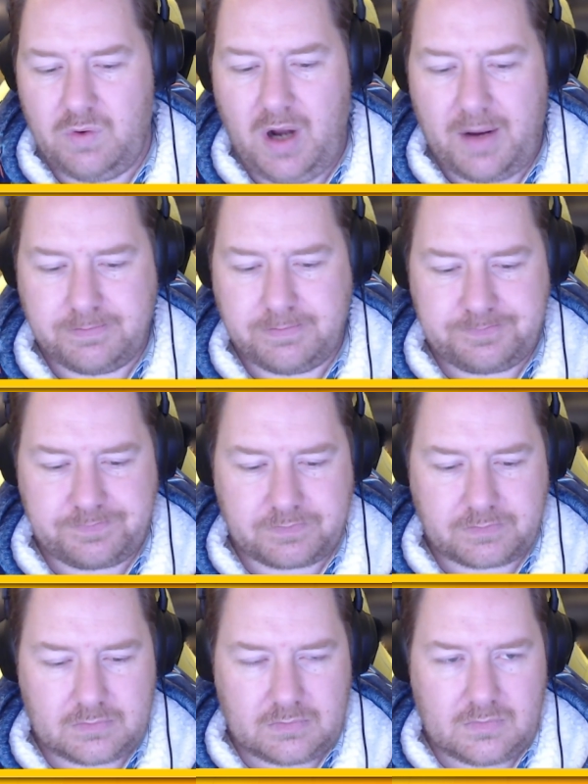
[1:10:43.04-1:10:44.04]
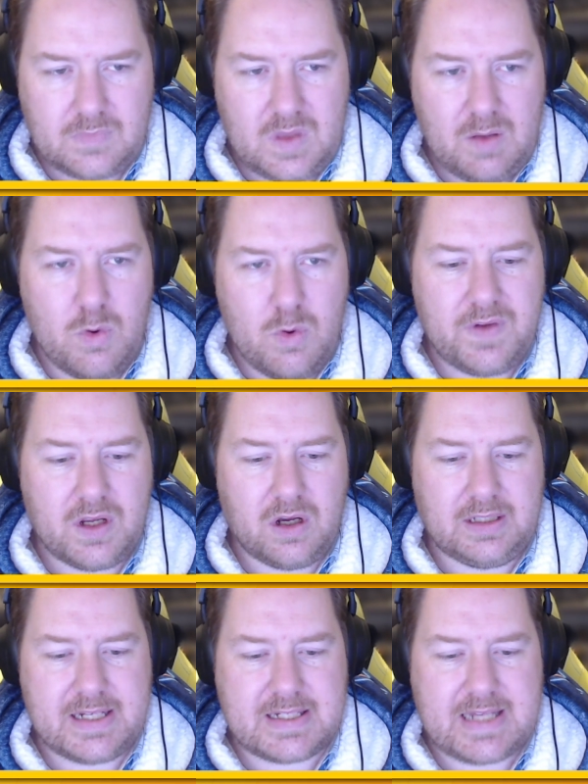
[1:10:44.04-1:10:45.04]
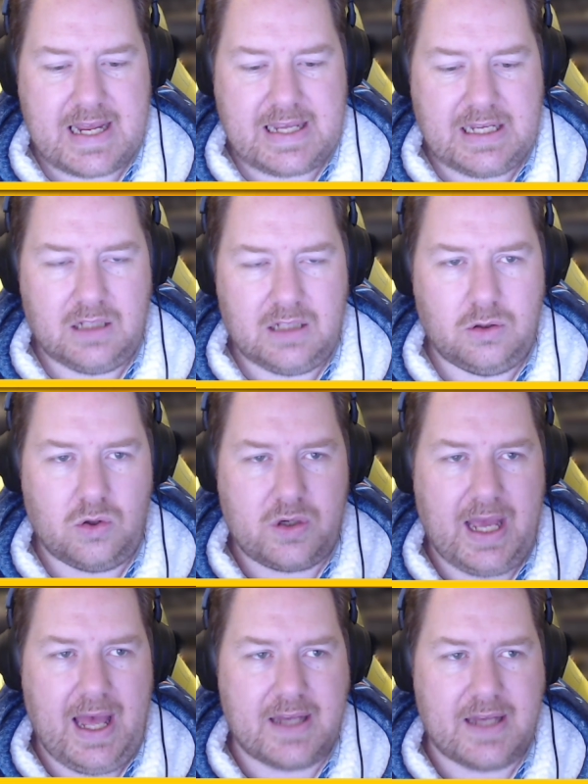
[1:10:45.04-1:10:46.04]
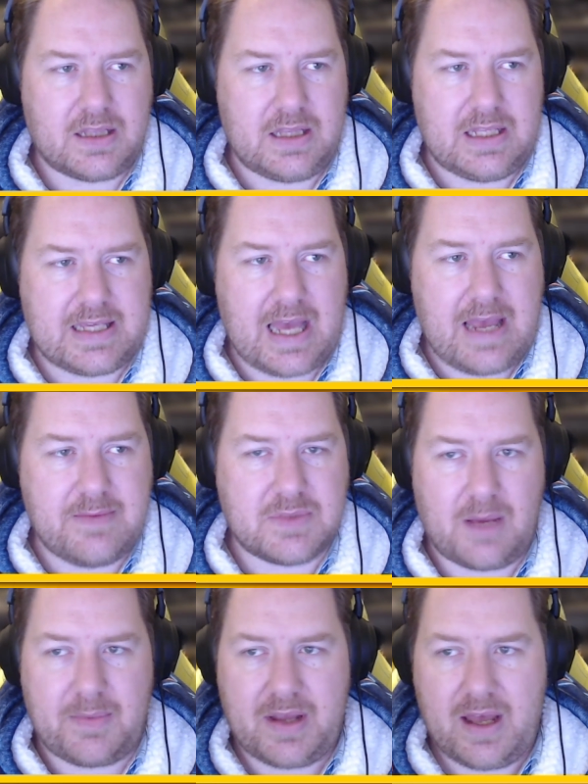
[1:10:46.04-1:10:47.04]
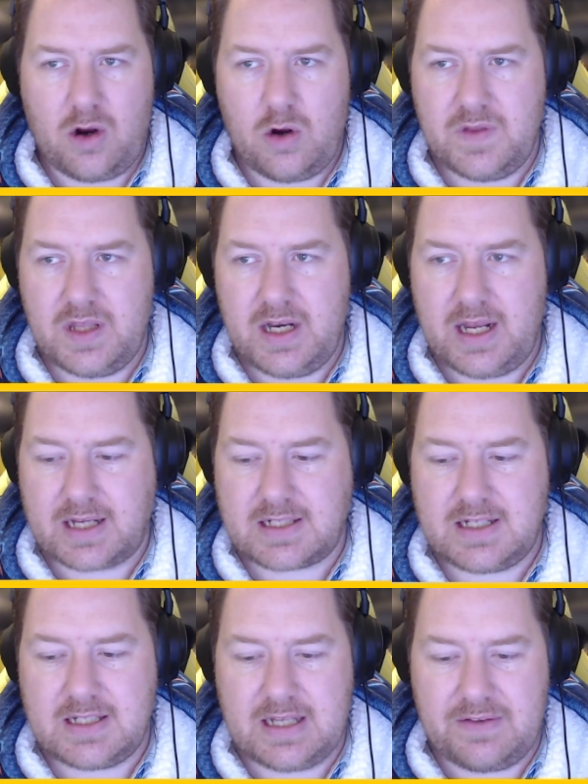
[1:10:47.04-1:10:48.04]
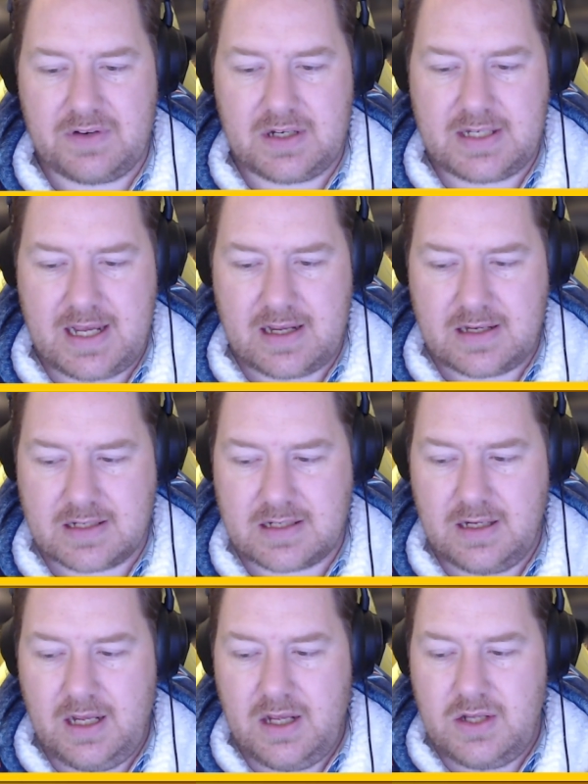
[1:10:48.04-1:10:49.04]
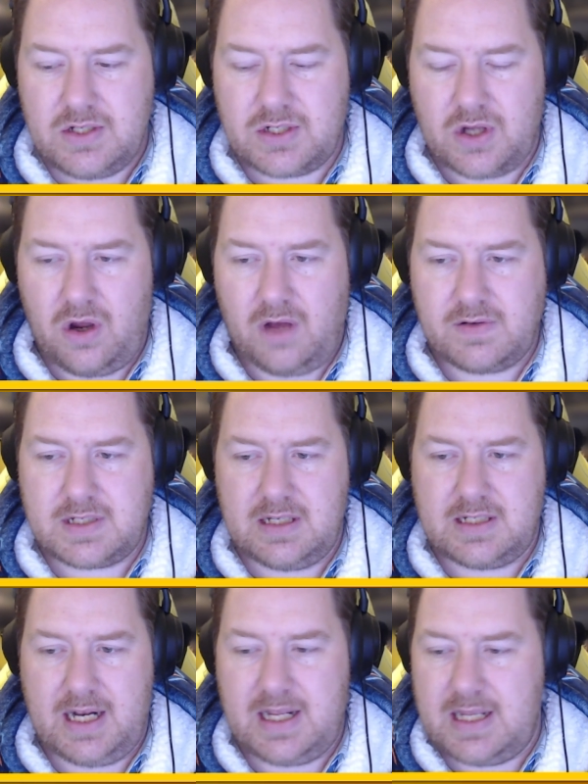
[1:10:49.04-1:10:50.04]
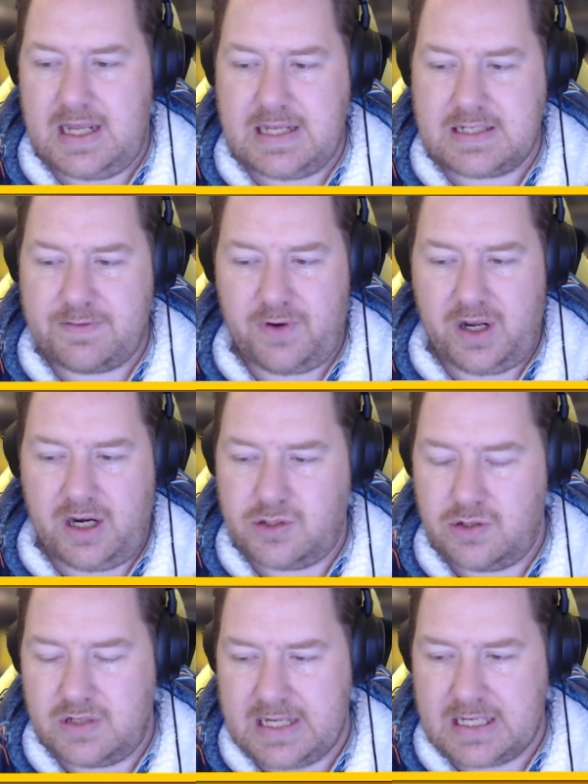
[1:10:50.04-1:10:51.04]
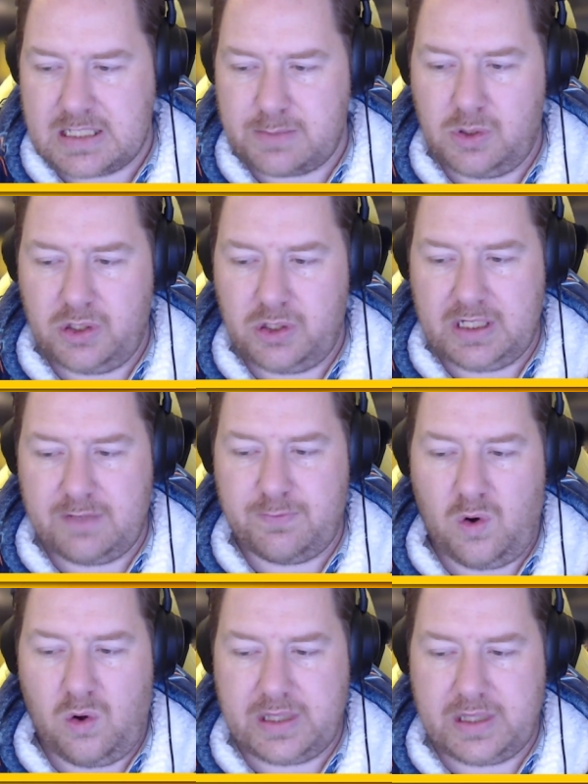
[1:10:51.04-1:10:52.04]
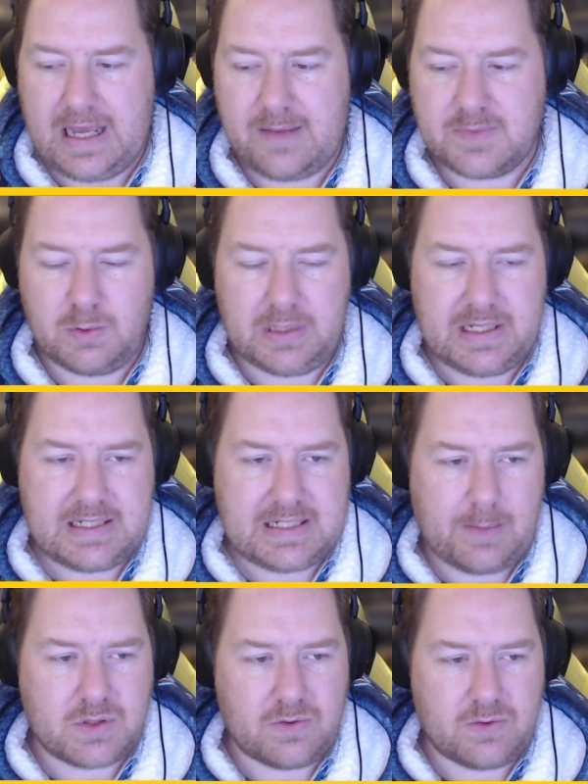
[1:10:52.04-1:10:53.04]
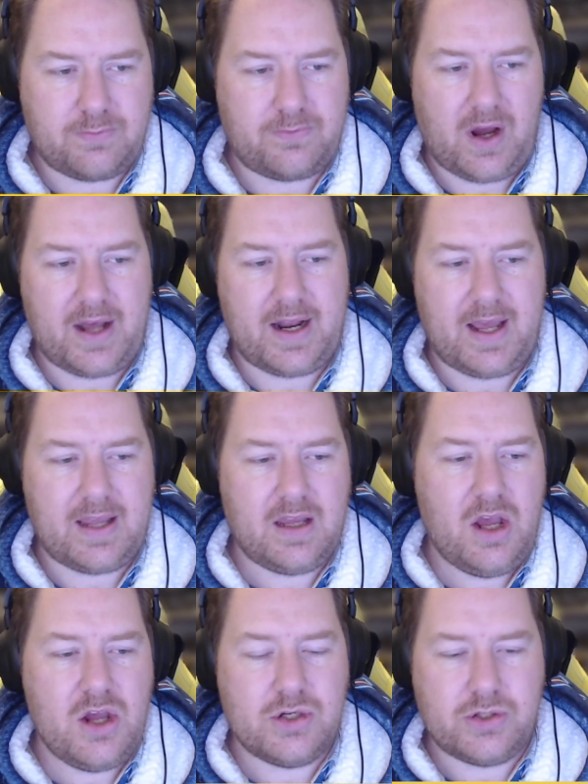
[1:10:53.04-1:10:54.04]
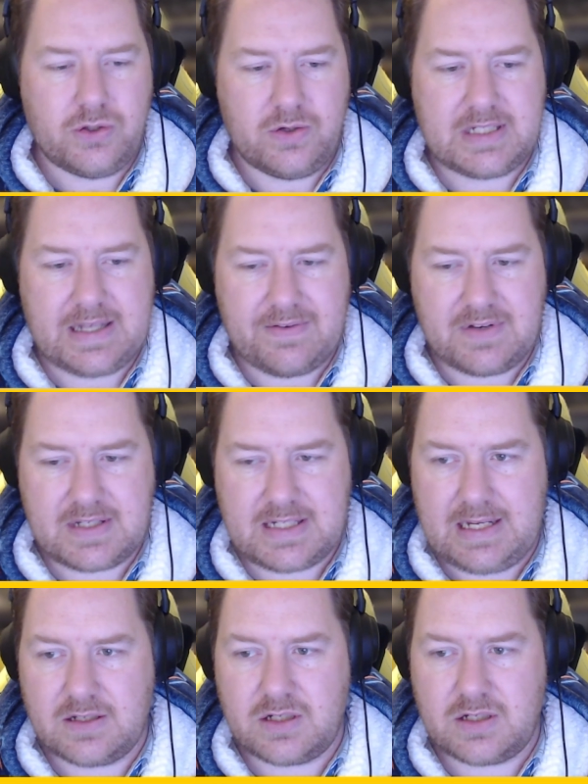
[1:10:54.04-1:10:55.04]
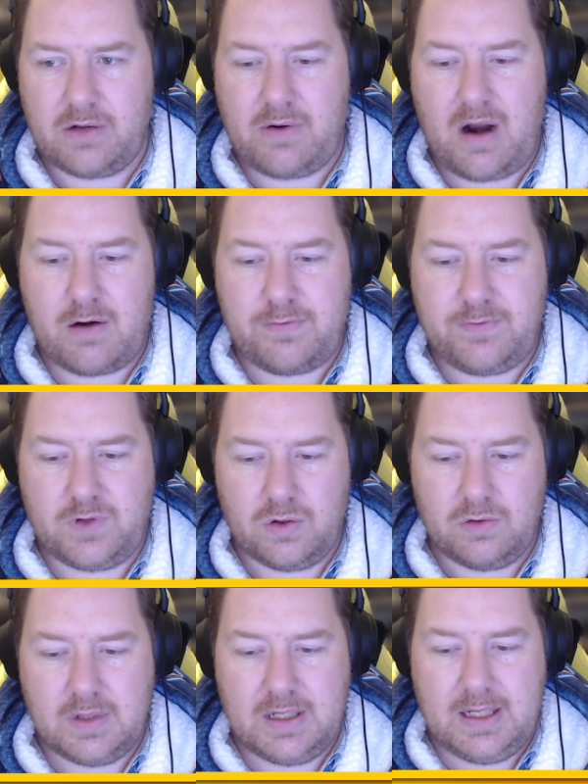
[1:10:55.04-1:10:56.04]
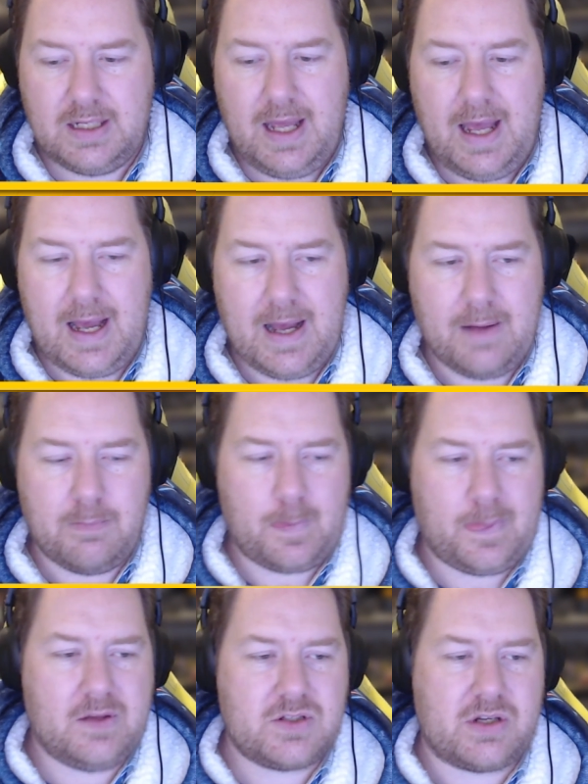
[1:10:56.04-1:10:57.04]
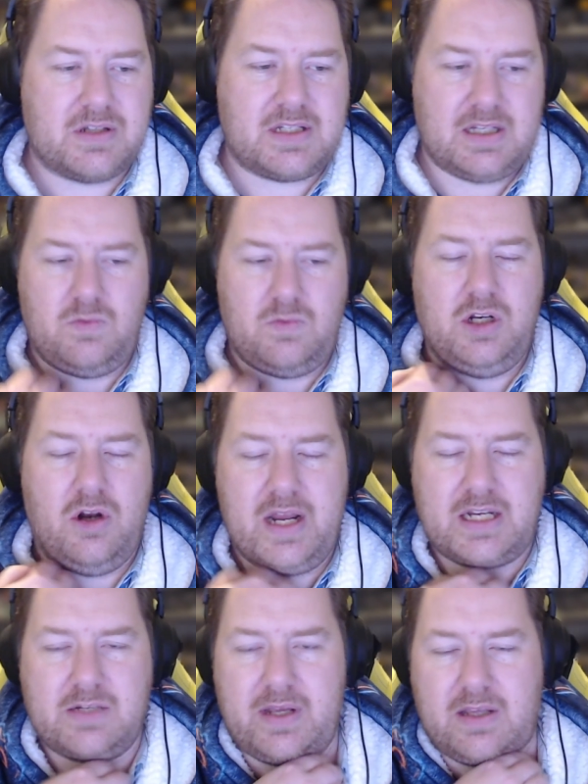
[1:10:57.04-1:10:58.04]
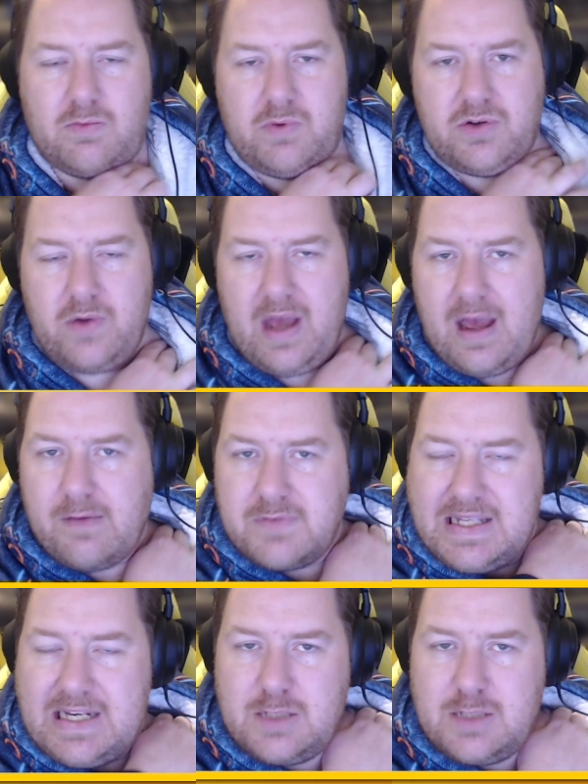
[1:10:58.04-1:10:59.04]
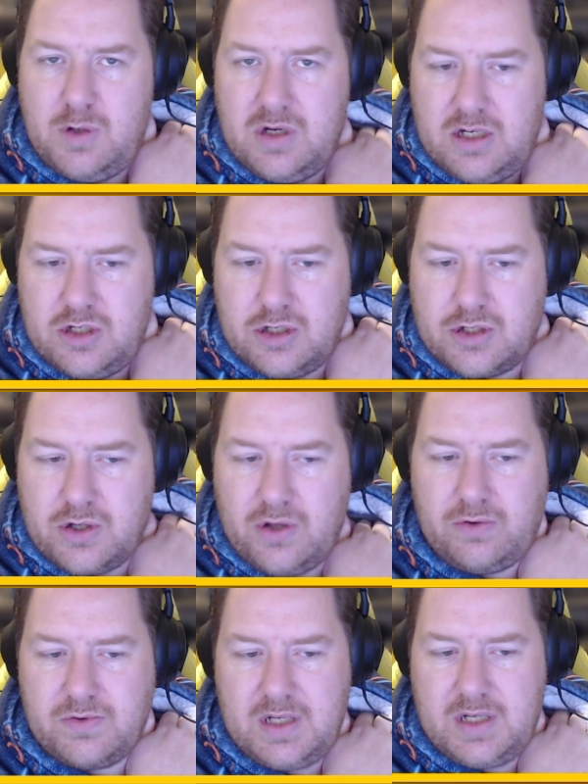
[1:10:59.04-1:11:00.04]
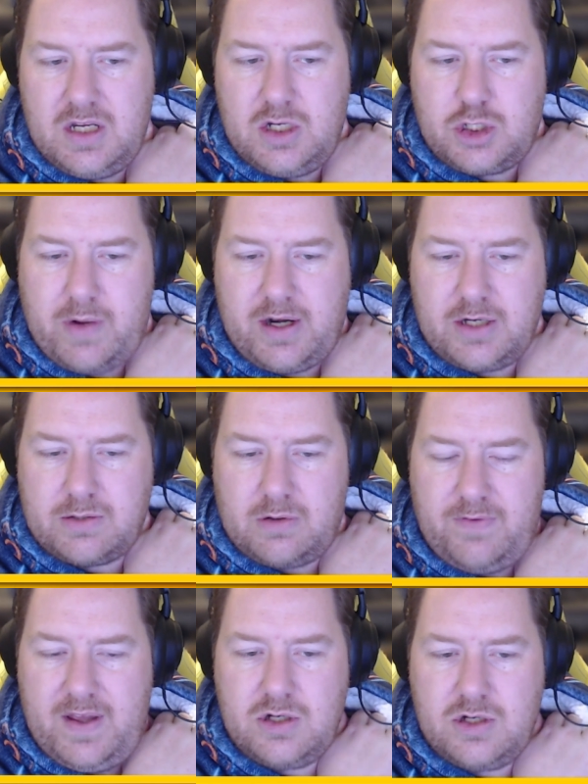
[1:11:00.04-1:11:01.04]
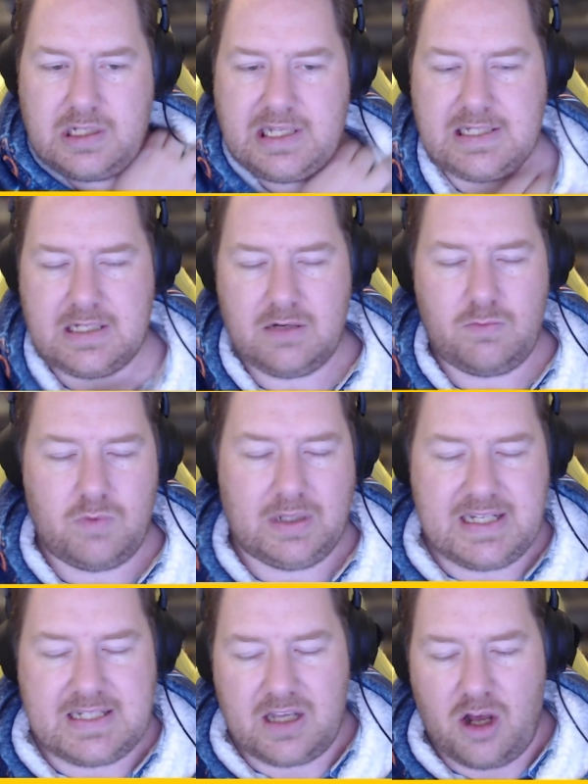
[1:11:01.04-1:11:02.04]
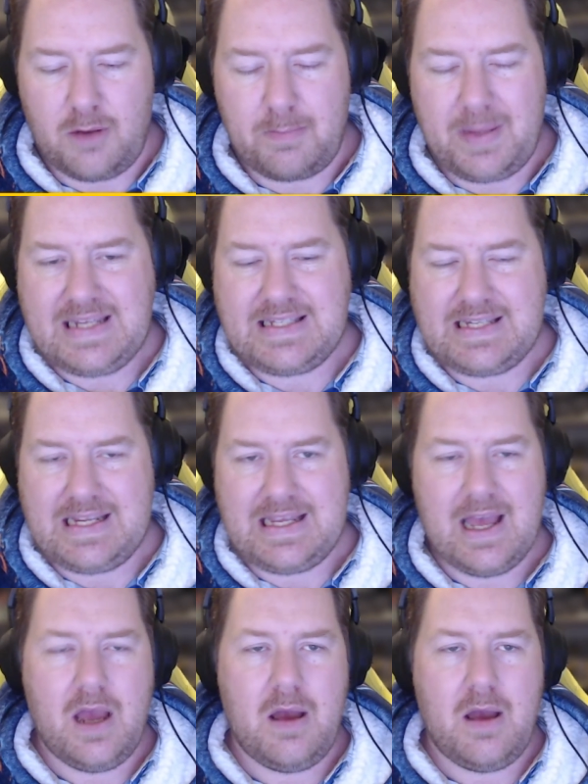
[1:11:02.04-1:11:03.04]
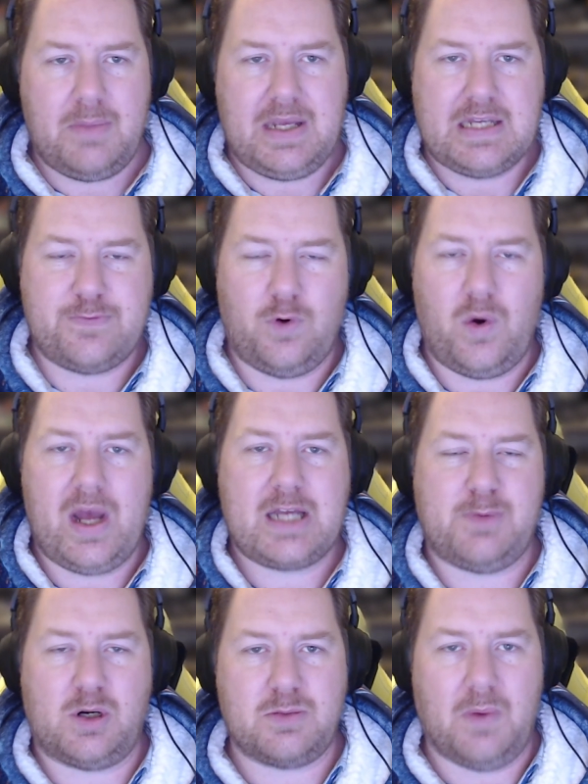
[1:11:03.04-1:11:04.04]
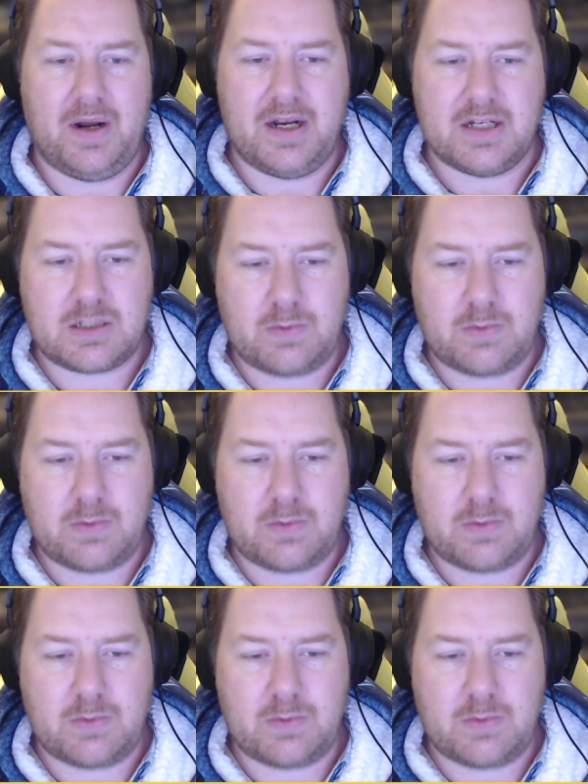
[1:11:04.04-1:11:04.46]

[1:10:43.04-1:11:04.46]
Right, moving on, let's take a look at the games coming out over the next 7 days. So obviously today is Friday, June 10th, so we're looking for all the games releasing up till Friday, June 17th. So there are a few. Next week we do have Teenage Mutant Ninja Turtles Shredder's Revenge releasing on PC, PS4, Xbox One, and